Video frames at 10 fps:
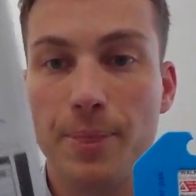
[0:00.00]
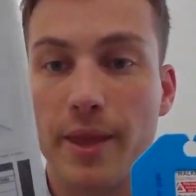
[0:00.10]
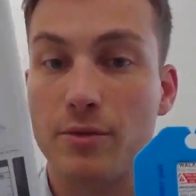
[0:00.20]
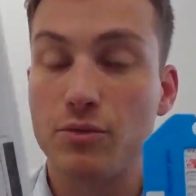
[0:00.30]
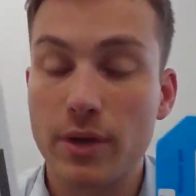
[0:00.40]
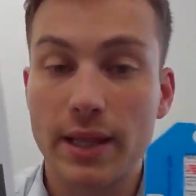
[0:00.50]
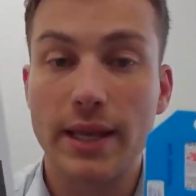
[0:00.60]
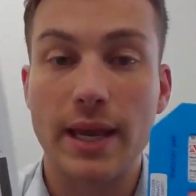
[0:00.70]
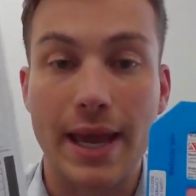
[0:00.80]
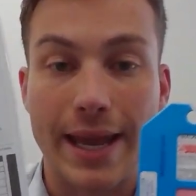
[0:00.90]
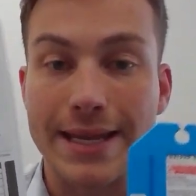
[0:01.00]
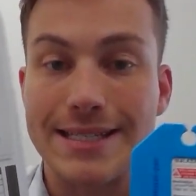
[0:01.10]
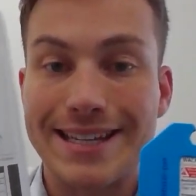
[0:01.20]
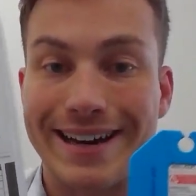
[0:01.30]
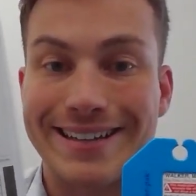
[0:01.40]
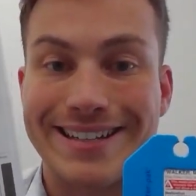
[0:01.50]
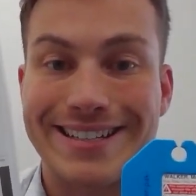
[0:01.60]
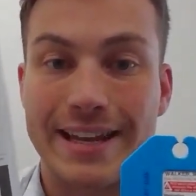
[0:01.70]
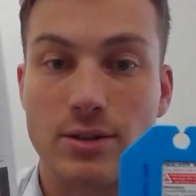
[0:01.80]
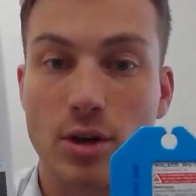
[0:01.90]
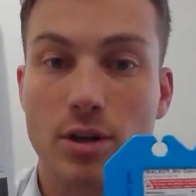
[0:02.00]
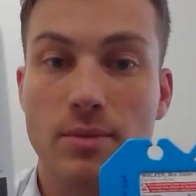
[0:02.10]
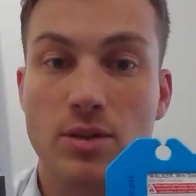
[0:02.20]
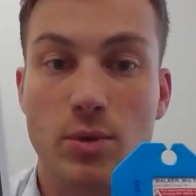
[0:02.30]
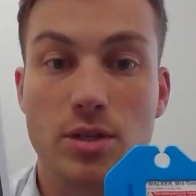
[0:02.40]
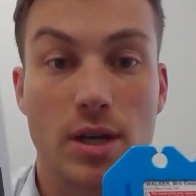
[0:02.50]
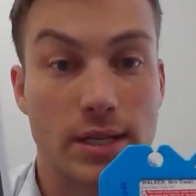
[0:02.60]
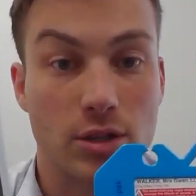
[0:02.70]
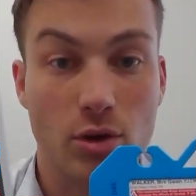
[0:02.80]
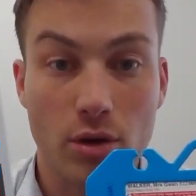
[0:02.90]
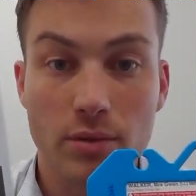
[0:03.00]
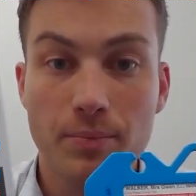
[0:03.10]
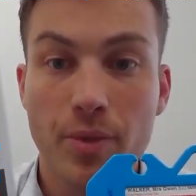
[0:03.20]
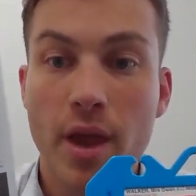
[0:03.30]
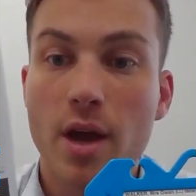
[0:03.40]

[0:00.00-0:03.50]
They're really easy to understand documents once you get to know them.